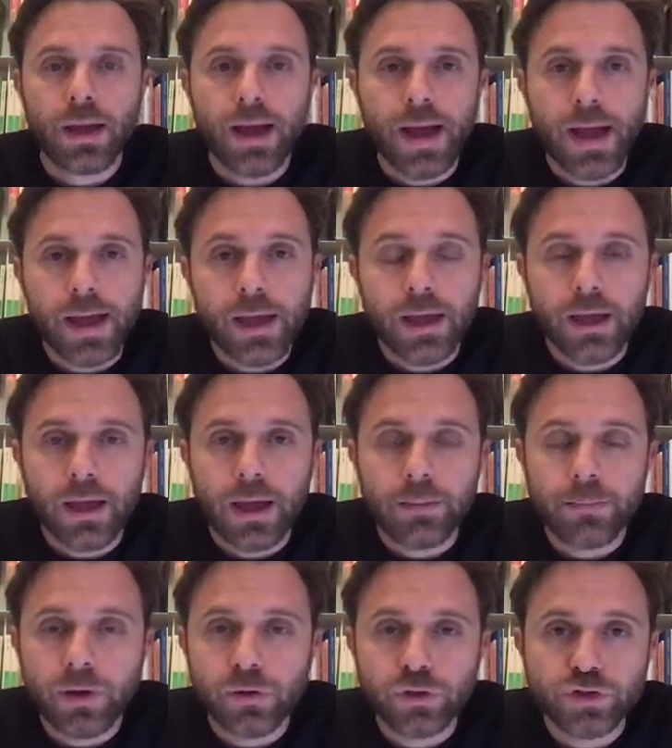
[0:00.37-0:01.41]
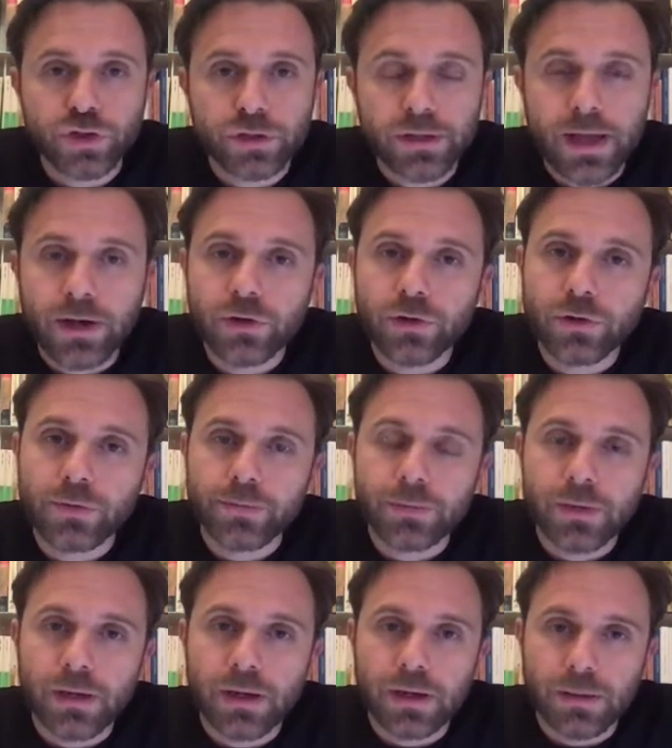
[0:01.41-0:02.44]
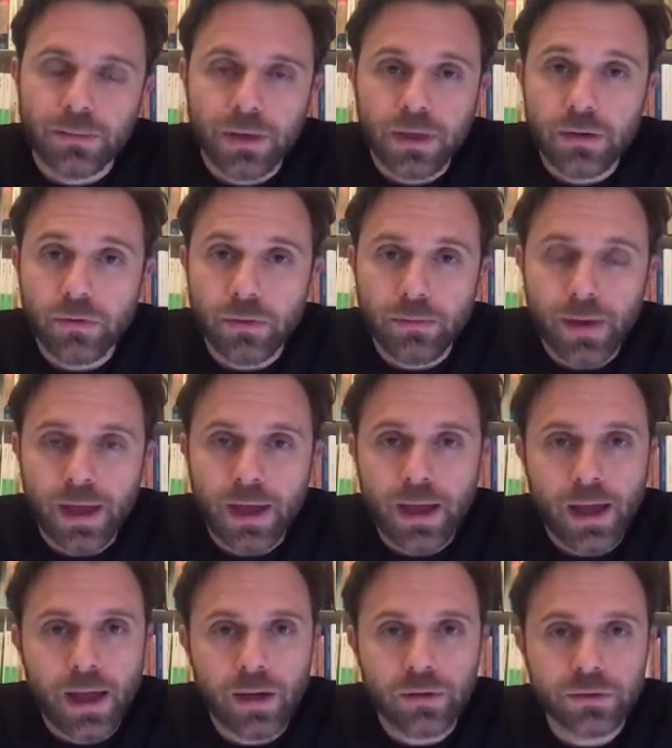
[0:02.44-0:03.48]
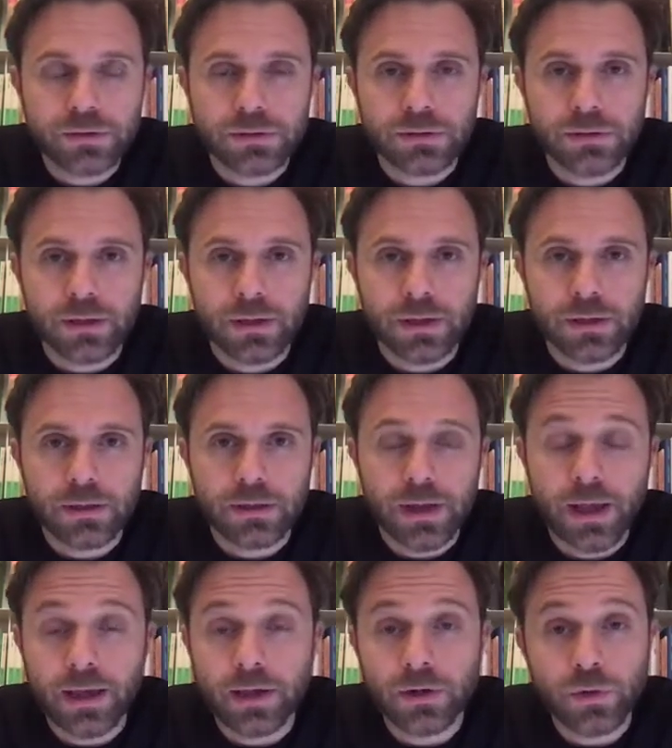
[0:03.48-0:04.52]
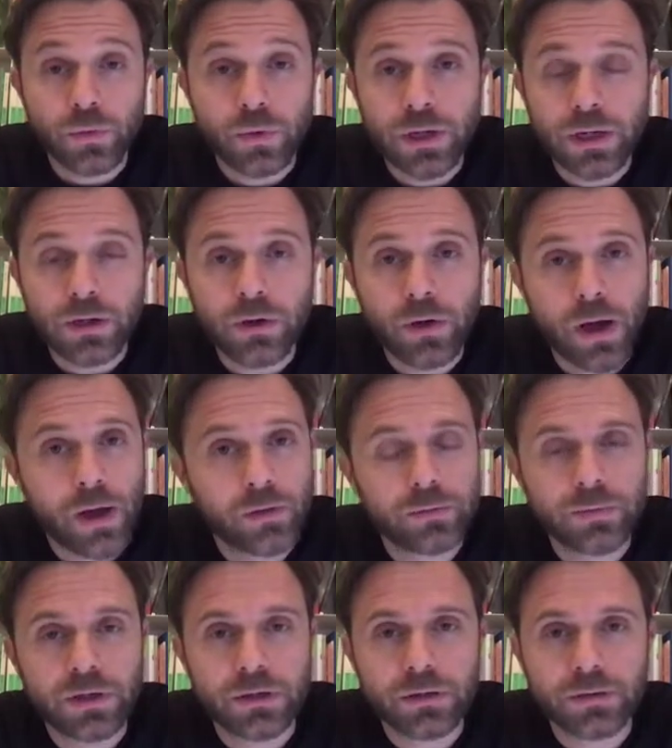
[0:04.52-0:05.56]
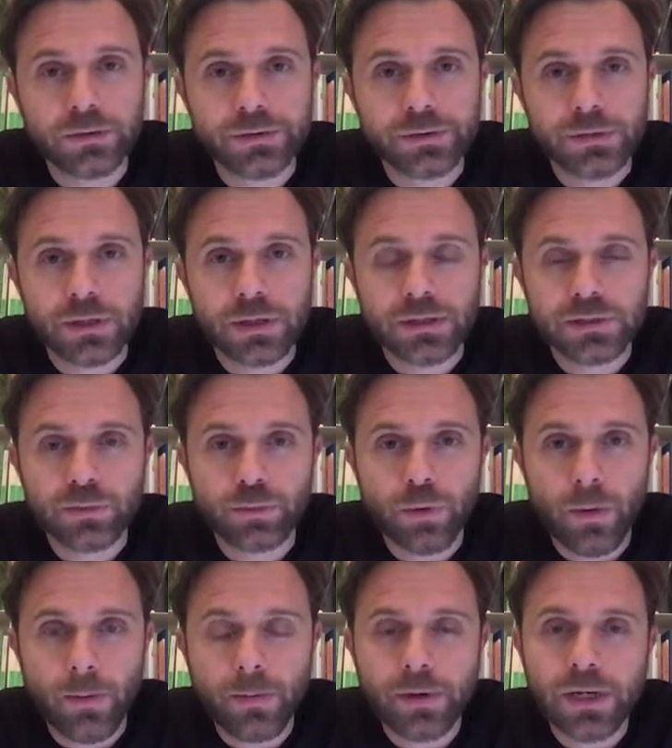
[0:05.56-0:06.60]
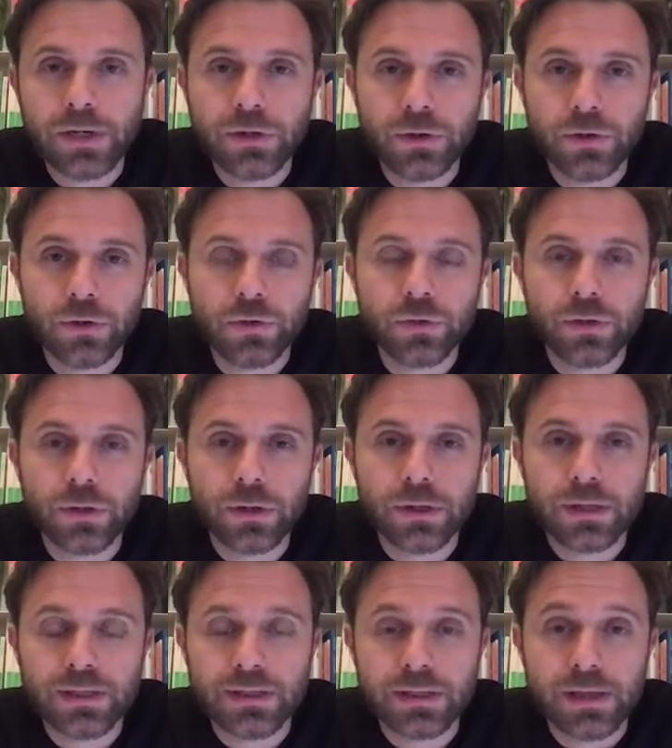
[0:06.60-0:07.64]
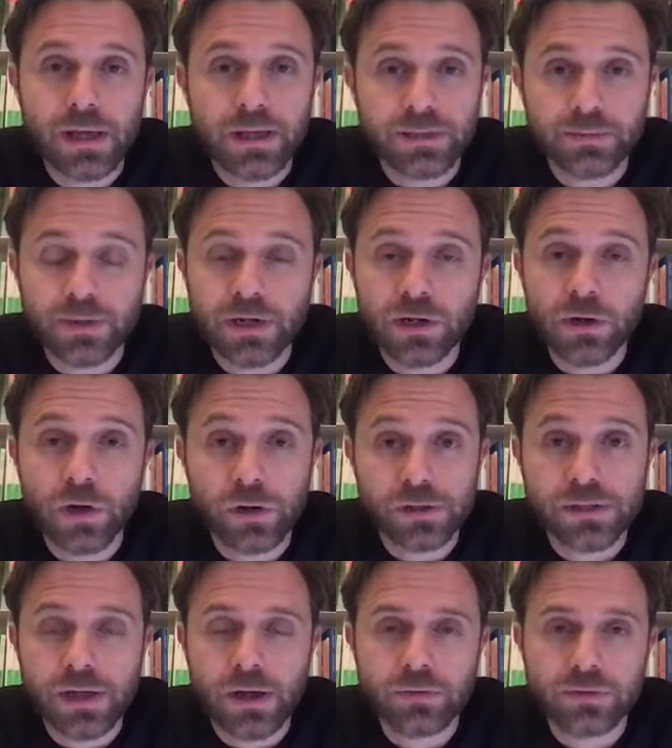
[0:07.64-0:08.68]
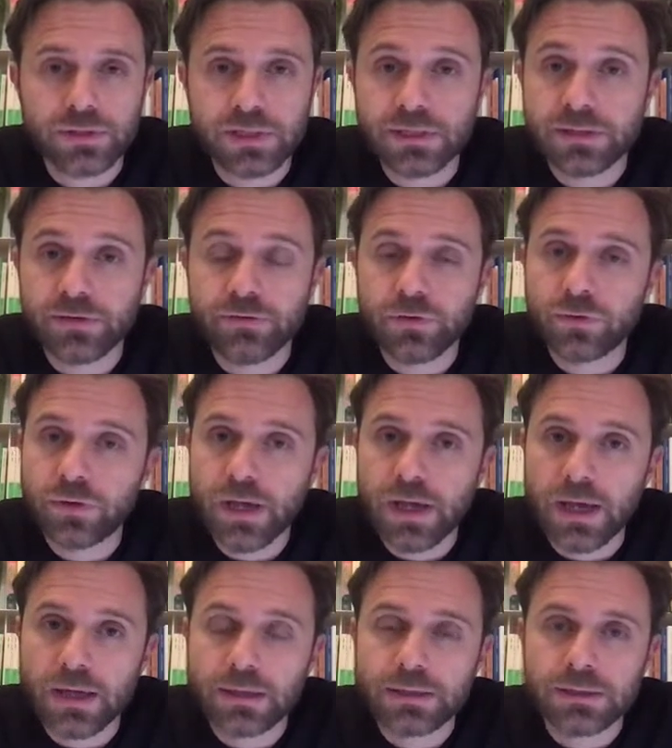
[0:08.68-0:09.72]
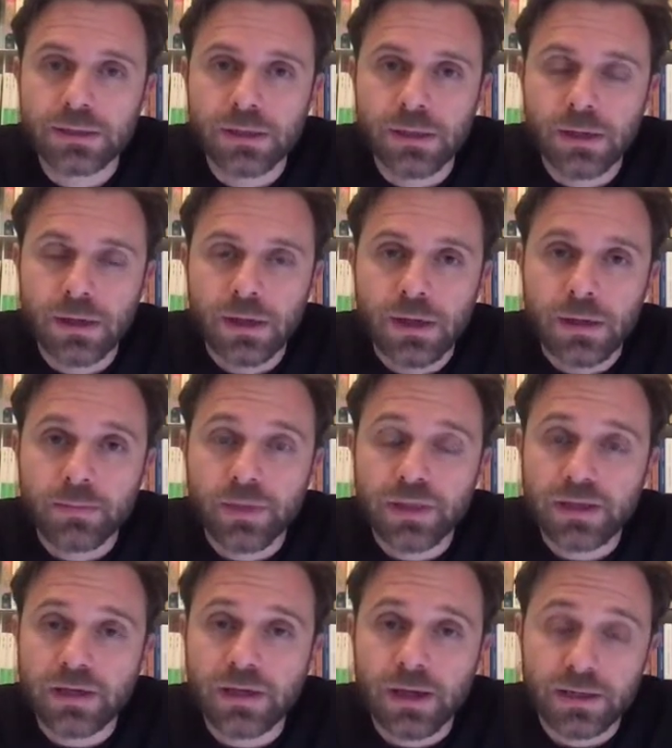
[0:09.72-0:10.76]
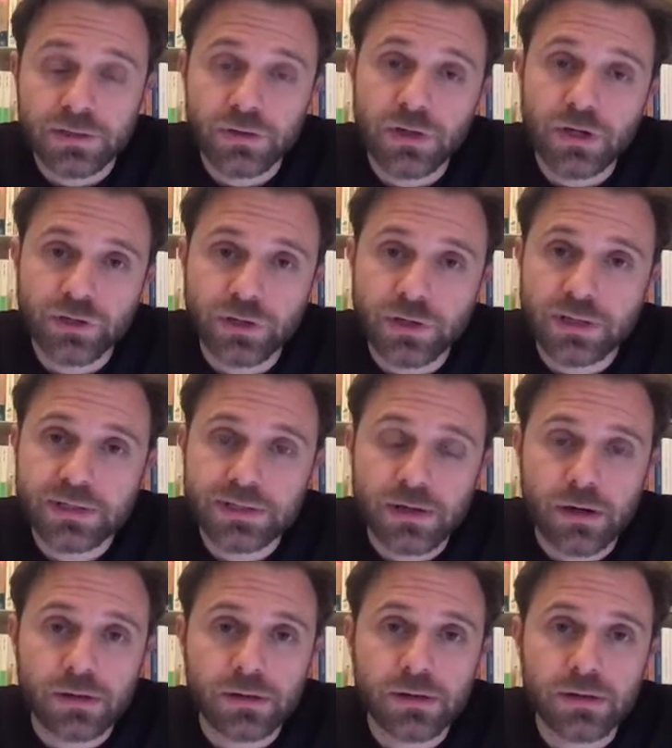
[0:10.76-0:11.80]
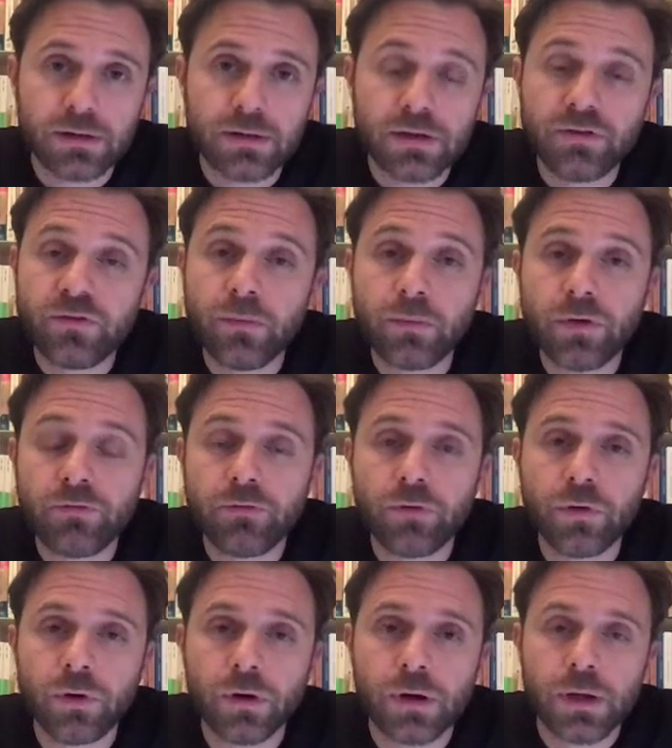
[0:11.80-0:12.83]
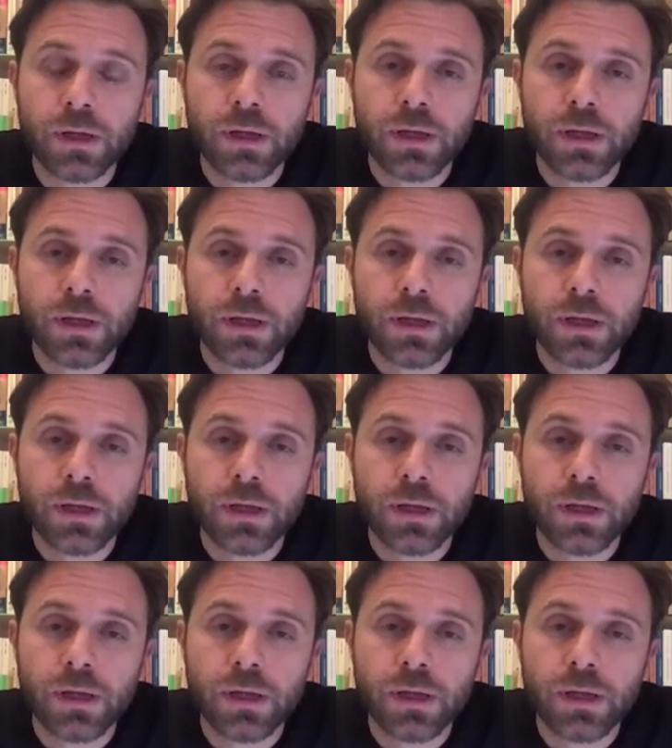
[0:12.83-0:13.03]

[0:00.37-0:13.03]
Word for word: Hi, I'm Paolo Giordano and I'm here in my house. Uh, I cannot really go out because, as you probably know, Italy has been locked down since a few days, but the isolation had started even before.